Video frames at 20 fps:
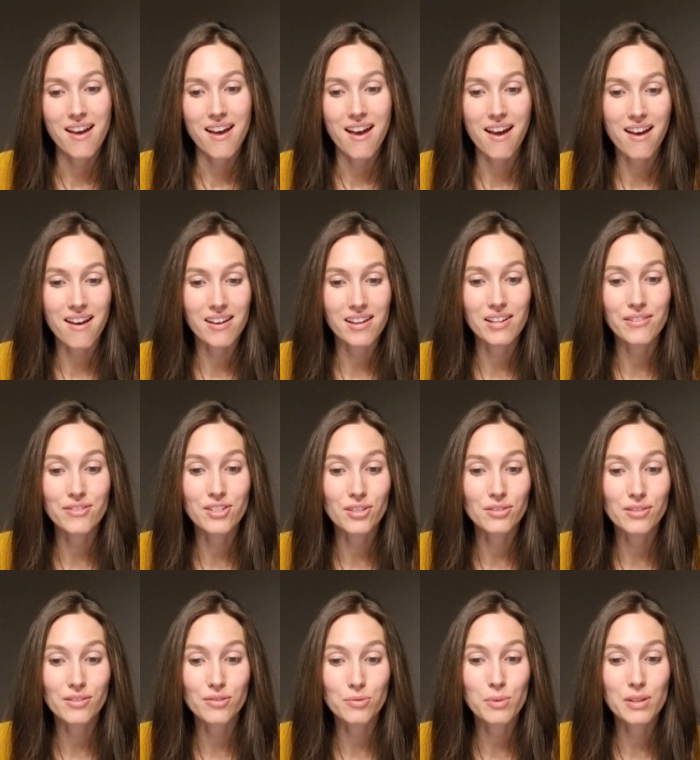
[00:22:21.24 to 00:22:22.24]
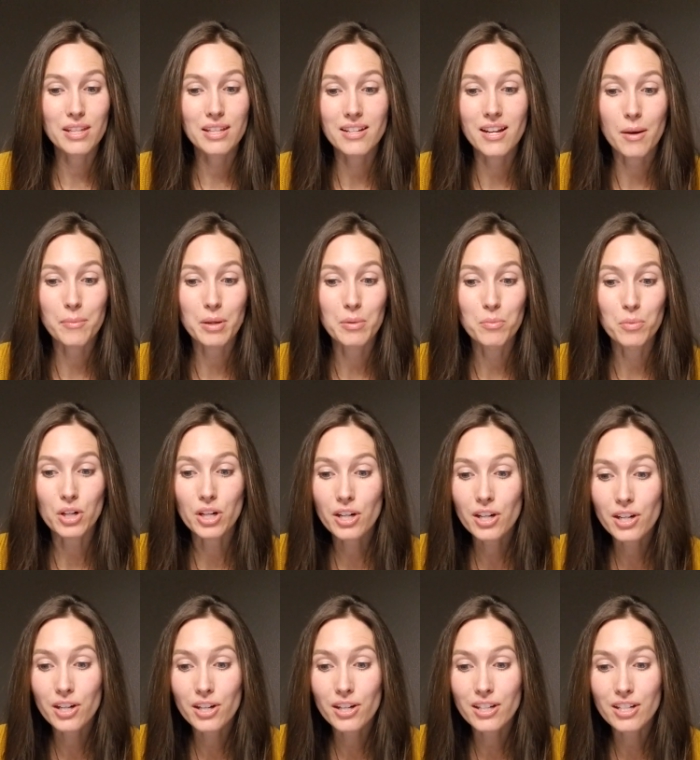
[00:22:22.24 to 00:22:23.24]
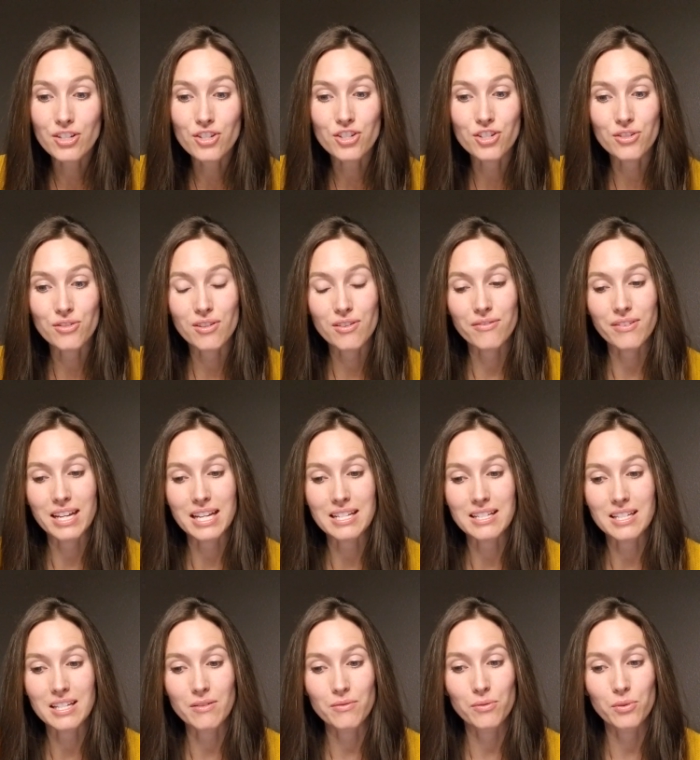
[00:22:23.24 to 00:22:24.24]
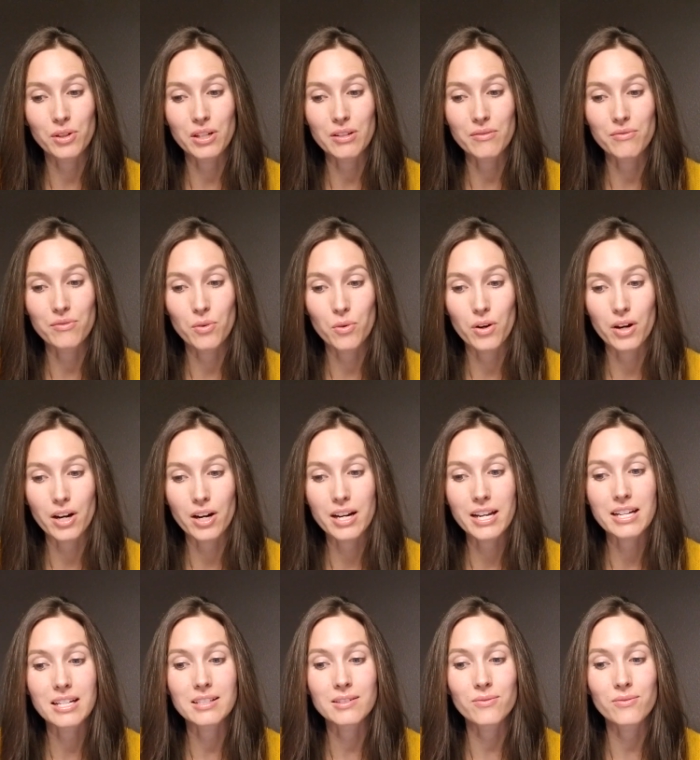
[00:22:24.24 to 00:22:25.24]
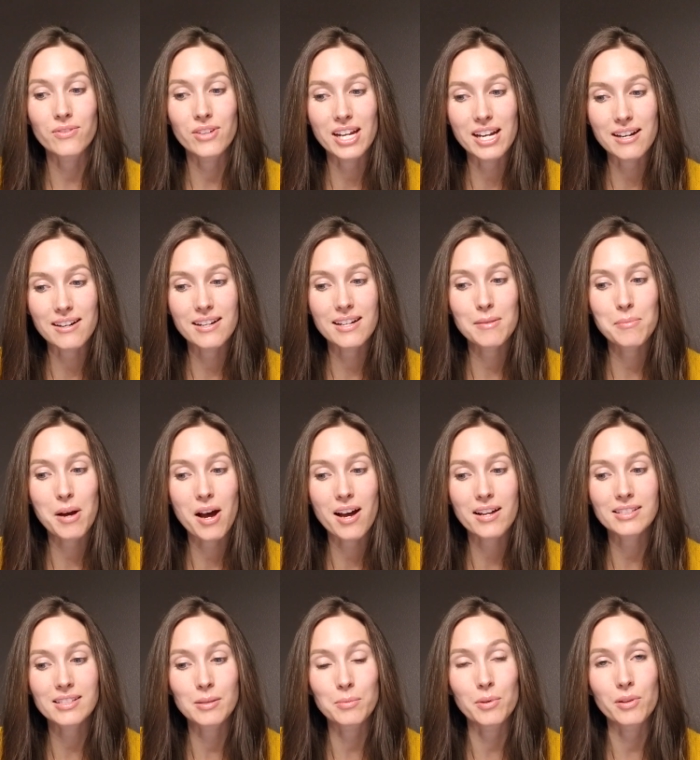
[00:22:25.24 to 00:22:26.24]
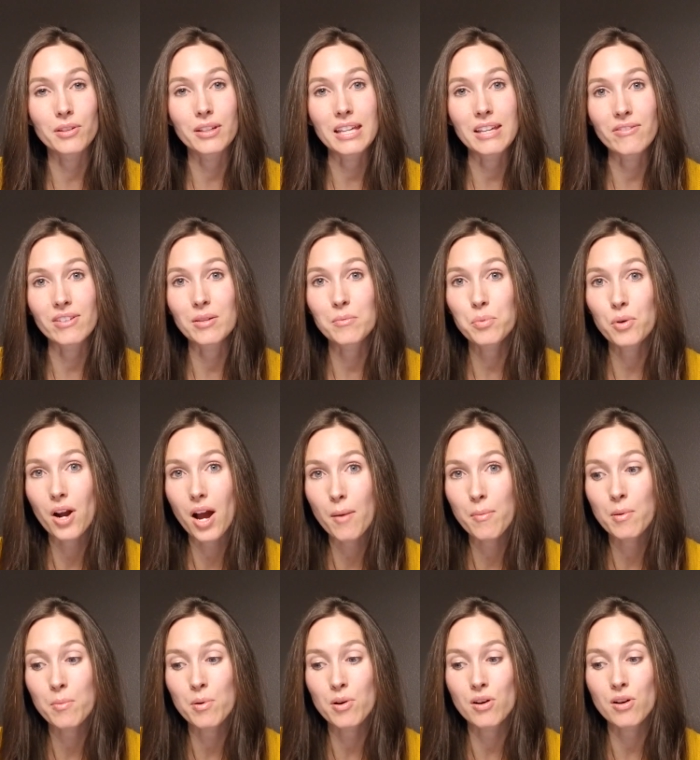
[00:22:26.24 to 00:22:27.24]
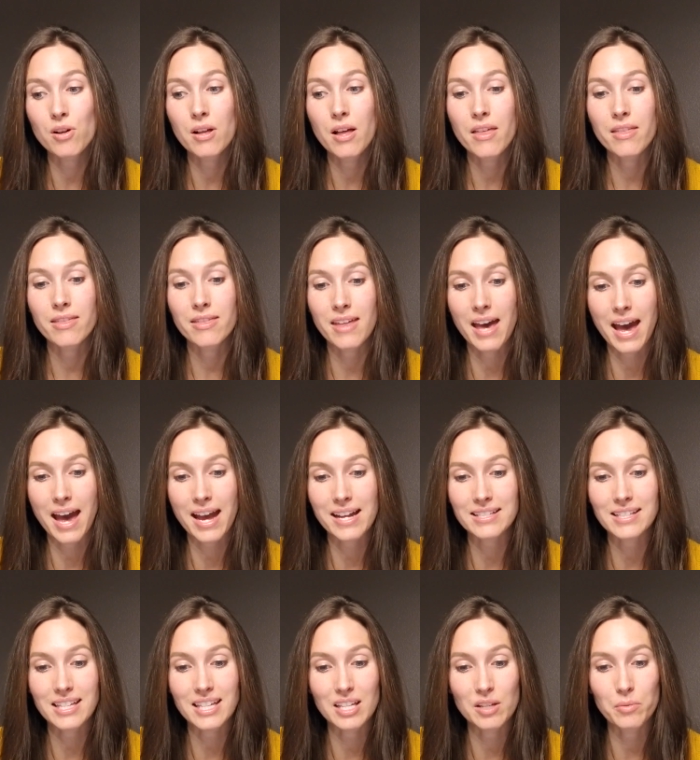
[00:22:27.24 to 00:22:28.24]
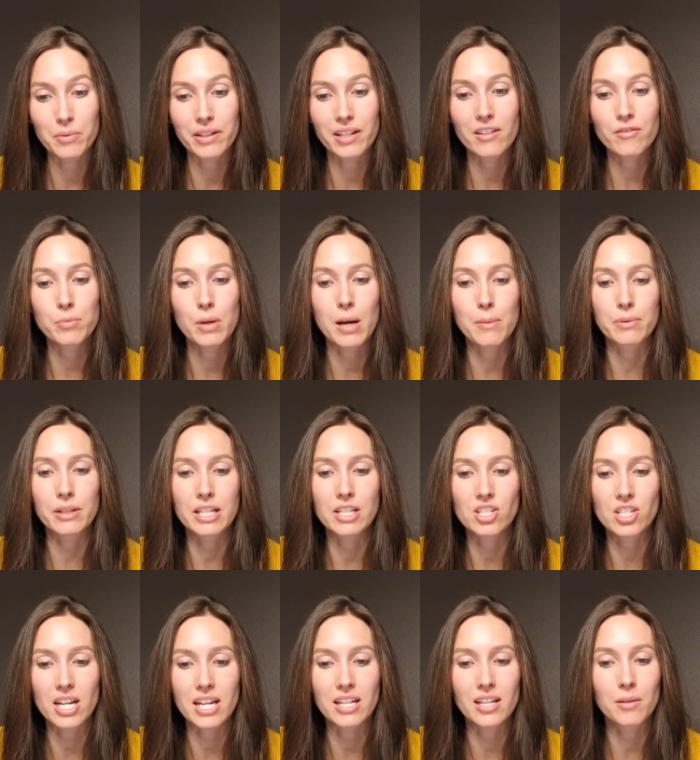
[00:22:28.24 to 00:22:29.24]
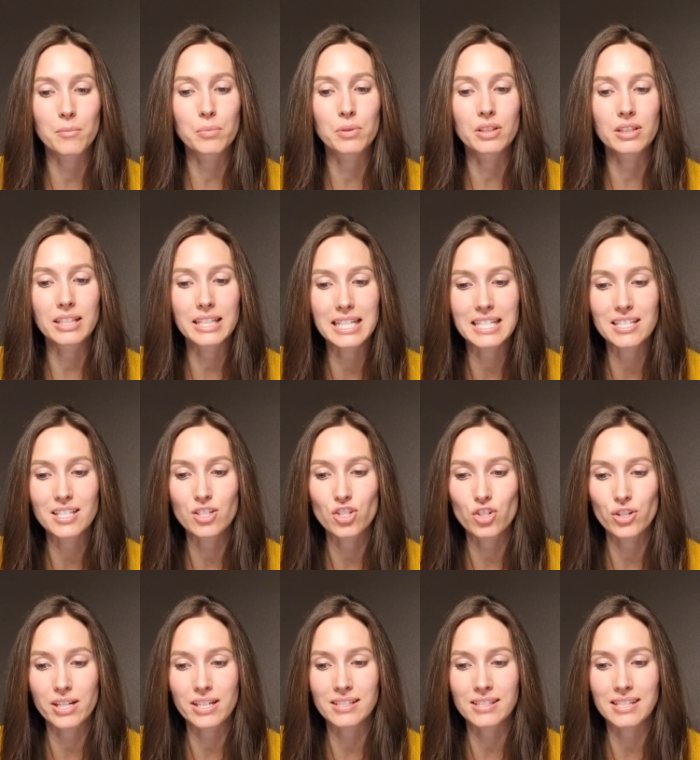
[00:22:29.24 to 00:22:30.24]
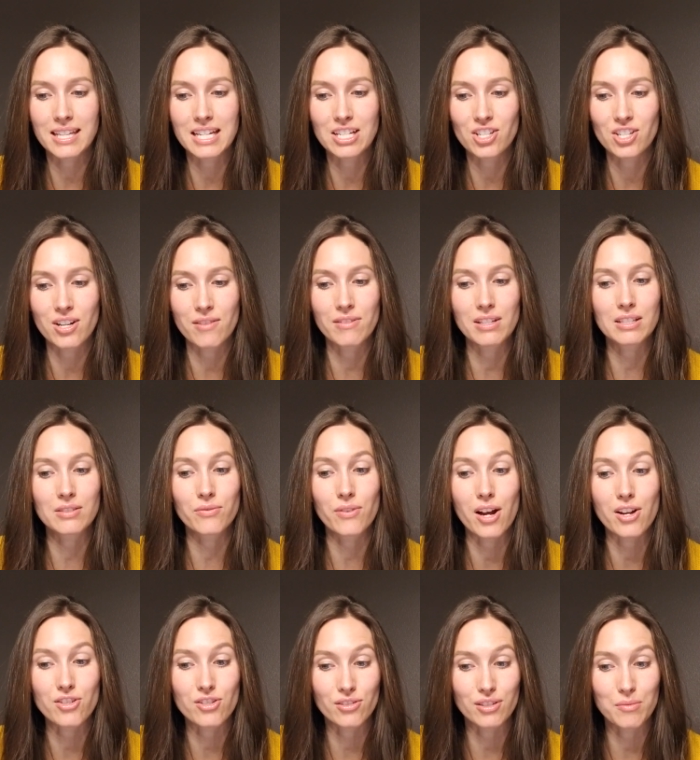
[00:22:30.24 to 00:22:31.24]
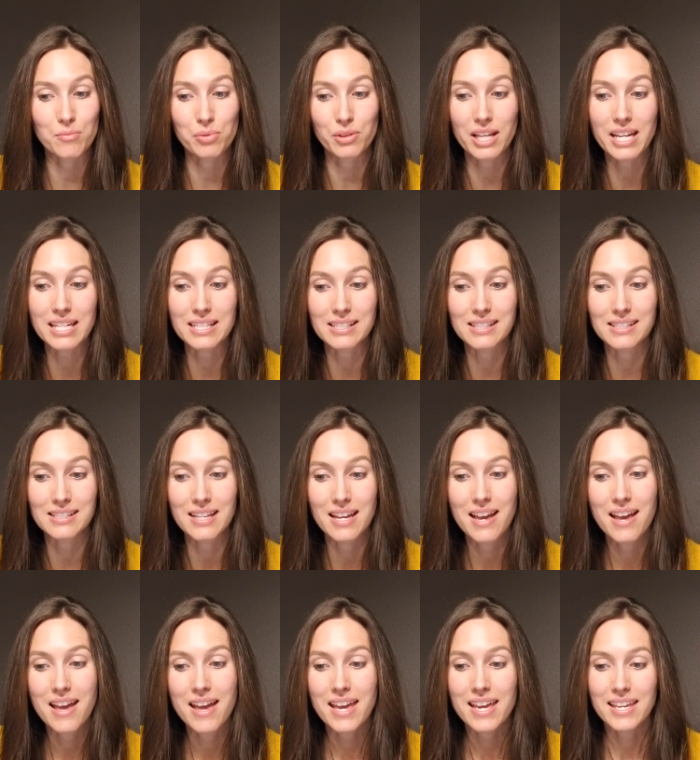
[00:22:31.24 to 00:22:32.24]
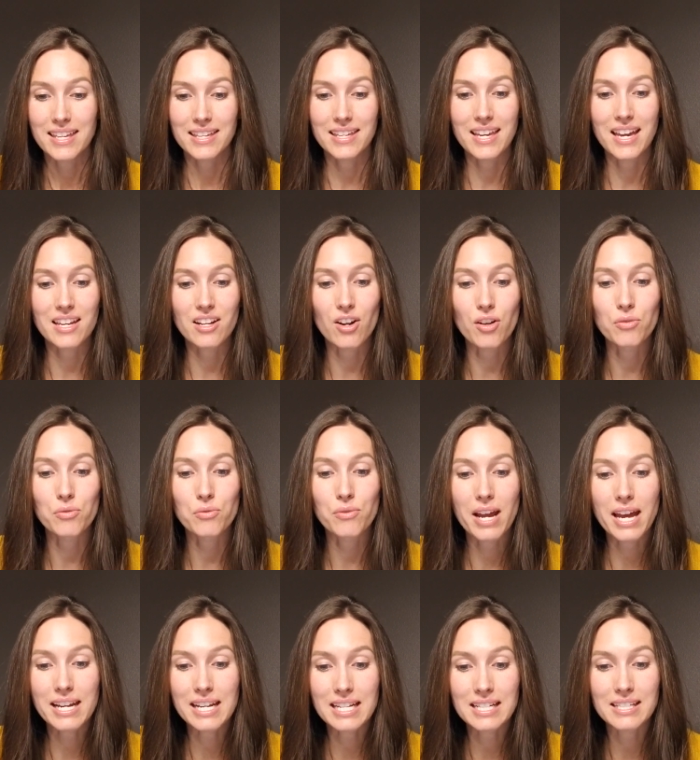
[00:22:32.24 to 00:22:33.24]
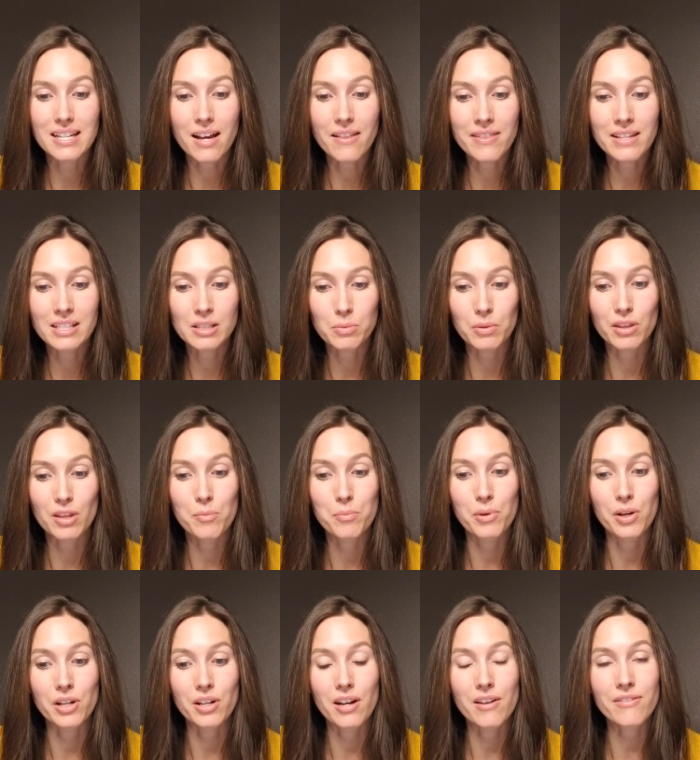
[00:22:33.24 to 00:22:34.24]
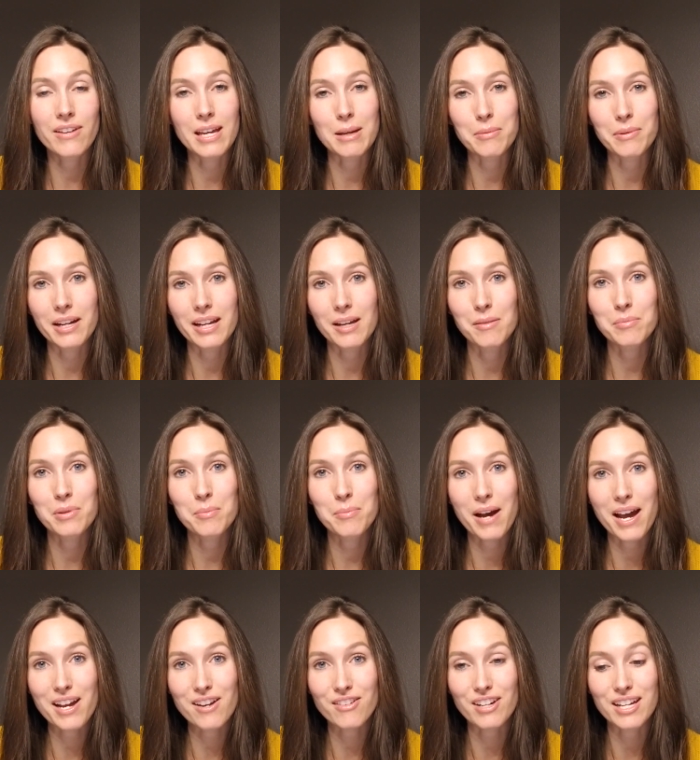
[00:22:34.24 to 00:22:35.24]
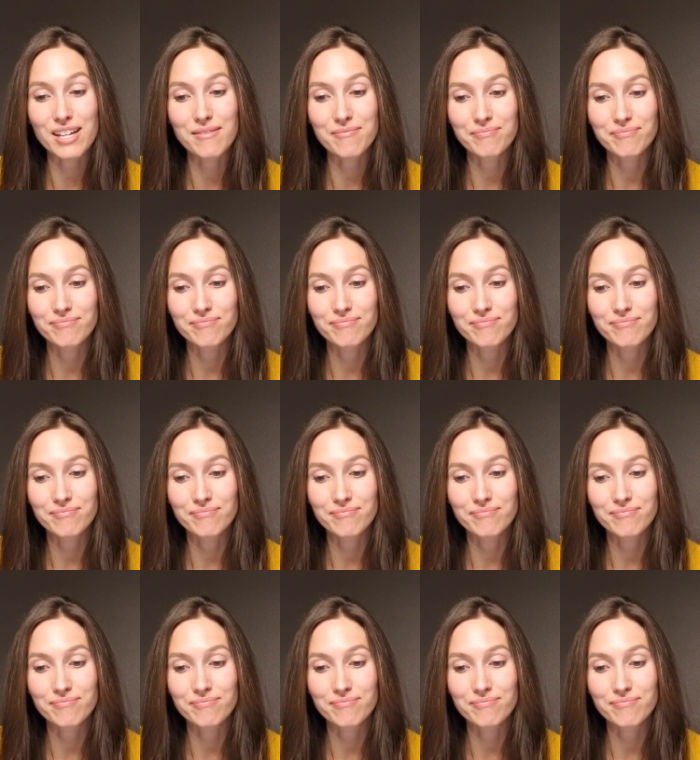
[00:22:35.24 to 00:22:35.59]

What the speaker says: If Joseph Smith had not been murdered in June of 1844, it is very possible, even probable, that he would have published a complete translation of these fraudulent plates. He had already done this with the Book of Abraham Papyri.